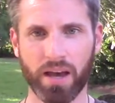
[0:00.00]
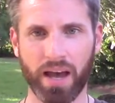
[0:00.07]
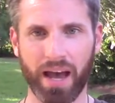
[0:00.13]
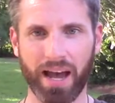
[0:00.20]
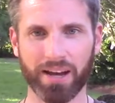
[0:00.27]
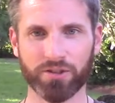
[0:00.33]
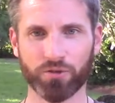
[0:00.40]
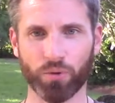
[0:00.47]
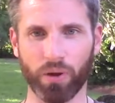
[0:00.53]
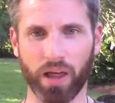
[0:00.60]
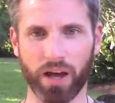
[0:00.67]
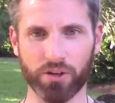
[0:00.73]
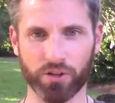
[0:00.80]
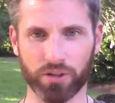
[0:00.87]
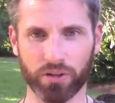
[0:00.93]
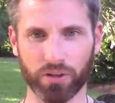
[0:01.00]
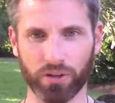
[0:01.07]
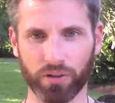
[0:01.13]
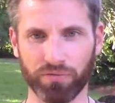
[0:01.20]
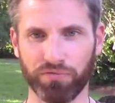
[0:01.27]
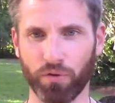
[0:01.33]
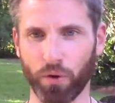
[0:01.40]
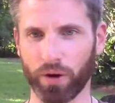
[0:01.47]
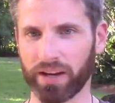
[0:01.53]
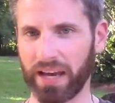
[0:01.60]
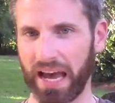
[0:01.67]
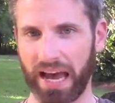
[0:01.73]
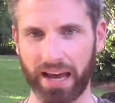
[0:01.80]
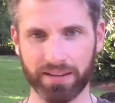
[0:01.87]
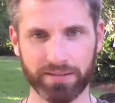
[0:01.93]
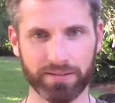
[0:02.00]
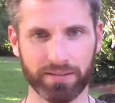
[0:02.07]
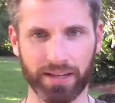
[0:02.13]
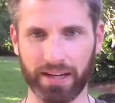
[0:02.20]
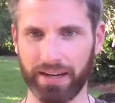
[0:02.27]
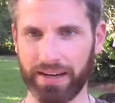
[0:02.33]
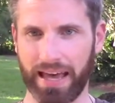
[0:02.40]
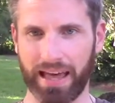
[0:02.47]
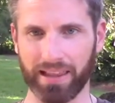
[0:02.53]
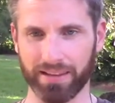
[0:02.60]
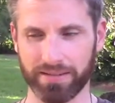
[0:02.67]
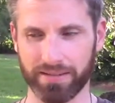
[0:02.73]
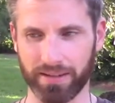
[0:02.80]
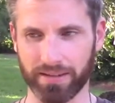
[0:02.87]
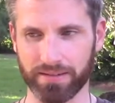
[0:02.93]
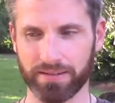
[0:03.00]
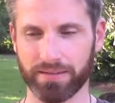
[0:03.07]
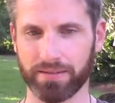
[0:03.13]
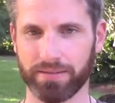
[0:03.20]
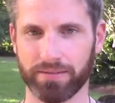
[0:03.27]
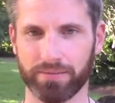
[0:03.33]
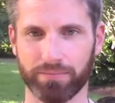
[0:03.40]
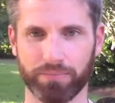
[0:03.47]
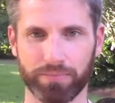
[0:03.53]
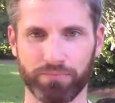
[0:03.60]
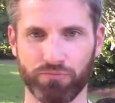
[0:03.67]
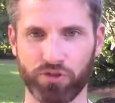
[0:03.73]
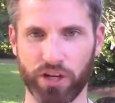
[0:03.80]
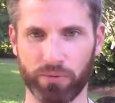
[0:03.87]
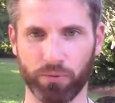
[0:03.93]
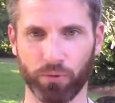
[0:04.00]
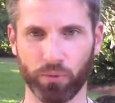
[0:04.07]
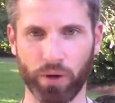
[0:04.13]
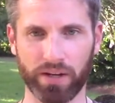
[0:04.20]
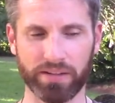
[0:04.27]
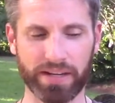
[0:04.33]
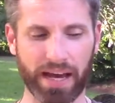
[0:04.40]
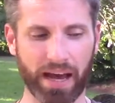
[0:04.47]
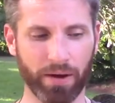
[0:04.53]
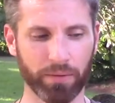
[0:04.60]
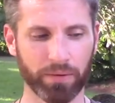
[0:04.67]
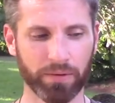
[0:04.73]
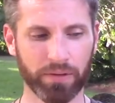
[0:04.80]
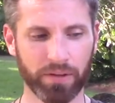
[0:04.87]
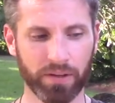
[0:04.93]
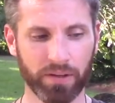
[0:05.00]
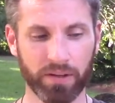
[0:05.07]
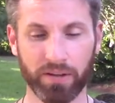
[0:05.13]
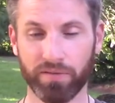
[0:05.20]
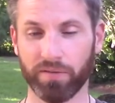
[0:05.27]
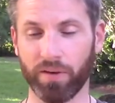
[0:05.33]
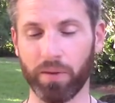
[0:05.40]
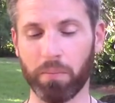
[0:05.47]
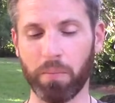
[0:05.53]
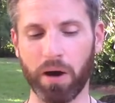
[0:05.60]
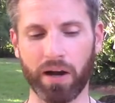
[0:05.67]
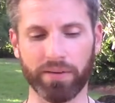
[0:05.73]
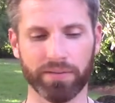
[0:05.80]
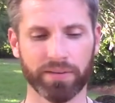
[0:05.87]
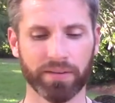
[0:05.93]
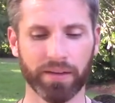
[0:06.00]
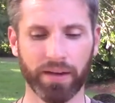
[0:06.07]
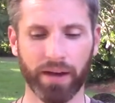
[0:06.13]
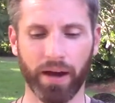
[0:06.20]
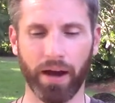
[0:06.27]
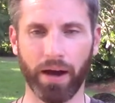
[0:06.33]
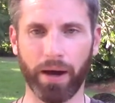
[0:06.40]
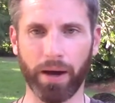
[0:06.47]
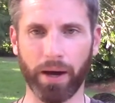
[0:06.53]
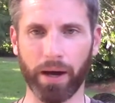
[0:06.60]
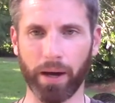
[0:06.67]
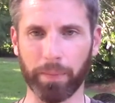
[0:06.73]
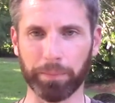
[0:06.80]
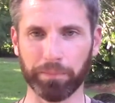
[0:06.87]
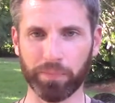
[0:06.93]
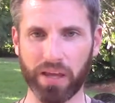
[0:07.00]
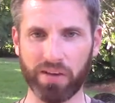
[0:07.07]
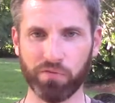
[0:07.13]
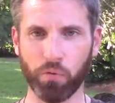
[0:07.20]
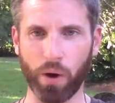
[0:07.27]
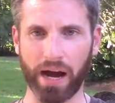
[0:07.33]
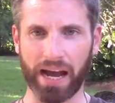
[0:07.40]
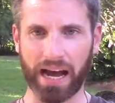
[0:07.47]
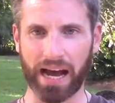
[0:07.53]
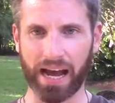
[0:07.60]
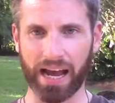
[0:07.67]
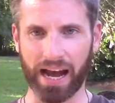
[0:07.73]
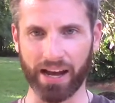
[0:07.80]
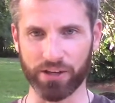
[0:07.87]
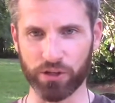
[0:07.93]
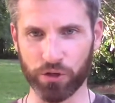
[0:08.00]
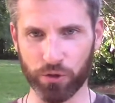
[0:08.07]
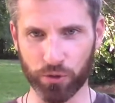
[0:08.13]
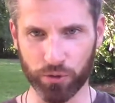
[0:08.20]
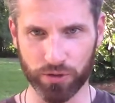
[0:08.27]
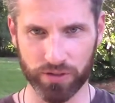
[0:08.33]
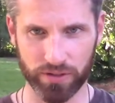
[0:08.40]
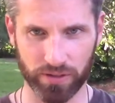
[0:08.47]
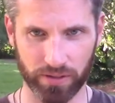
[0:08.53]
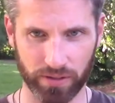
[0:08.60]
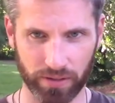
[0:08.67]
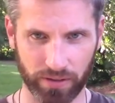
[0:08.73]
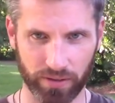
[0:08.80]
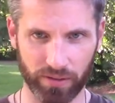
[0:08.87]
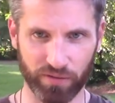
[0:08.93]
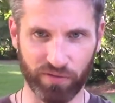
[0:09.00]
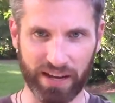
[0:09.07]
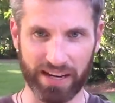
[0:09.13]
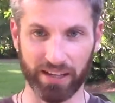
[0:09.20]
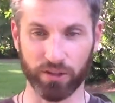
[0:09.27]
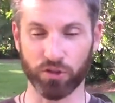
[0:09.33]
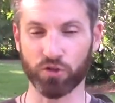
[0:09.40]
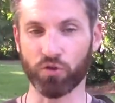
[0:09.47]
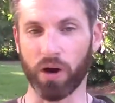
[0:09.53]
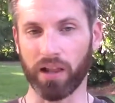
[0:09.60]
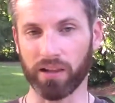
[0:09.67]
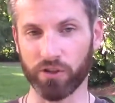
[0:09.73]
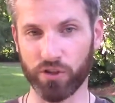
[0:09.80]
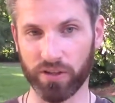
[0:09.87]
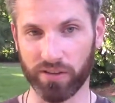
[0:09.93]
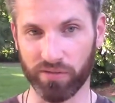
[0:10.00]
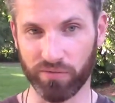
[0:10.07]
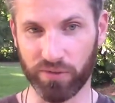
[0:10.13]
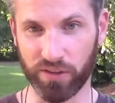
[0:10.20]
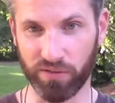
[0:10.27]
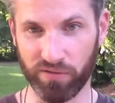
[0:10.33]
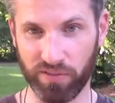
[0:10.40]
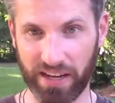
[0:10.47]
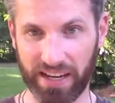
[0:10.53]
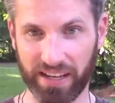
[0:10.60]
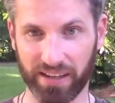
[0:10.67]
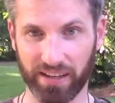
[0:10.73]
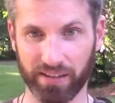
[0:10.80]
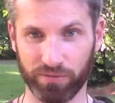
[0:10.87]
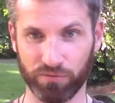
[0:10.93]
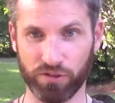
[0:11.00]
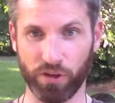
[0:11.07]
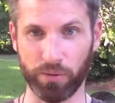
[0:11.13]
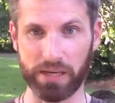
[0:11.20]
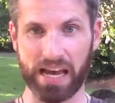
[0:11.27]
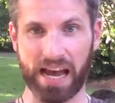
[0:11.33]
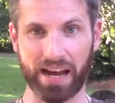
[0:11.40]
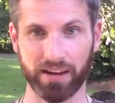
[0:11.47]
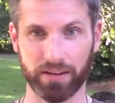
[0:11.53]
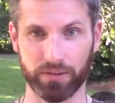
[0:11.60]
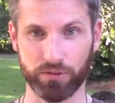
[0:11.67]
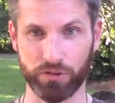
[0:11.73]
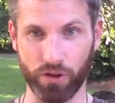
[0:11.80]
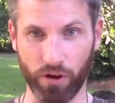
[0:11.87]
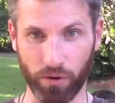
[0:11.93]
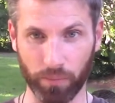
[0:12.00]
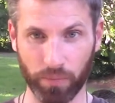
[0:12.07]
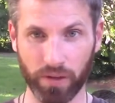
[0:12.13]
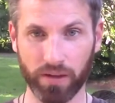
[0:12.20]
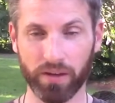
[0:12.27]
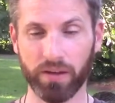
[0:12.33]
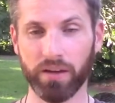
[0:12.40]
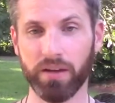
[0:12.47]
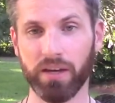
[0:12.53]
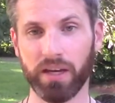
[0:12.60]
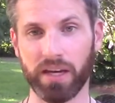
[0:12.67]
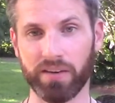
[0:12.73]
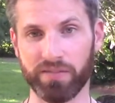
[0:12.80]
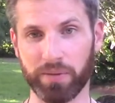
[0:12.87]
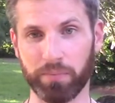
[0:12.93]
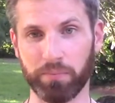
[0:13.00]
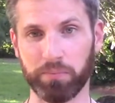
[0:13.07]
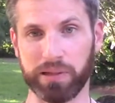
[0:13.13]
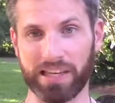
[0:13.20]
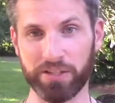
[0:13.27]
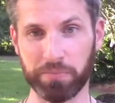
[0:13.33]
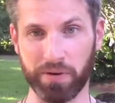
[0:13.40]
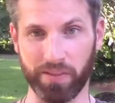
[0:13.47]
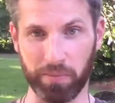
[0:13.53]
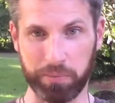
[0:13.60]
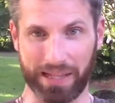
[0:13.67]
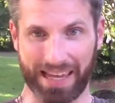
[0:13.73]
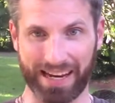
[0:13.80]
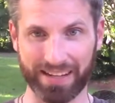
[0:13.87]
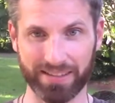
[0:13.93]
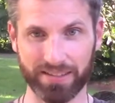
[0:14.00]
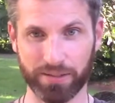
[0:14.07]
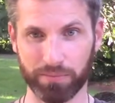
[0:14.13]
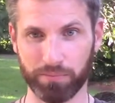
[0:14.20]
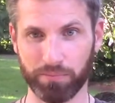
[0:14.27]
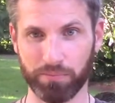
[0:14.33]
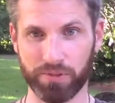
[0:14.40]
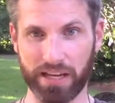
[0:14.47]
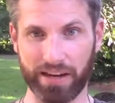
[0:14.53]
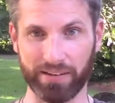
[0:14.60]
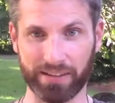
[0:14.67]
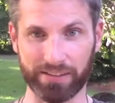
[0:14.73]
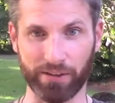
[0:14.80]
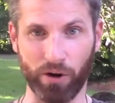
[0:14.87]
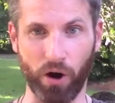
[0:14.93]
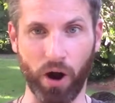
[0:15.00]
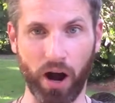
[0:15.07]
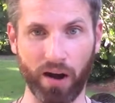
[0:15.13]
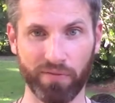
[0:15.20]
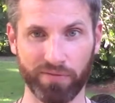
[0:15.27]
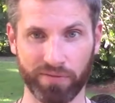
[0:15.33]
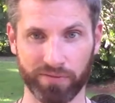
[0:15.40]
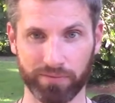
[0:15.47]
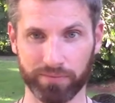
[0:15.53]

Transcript: astrological forecast and analysis, general rundown for the month. FYI, I use Vedic astrology, the Vedic zodiac. So if the placement of the planets sound like they're off,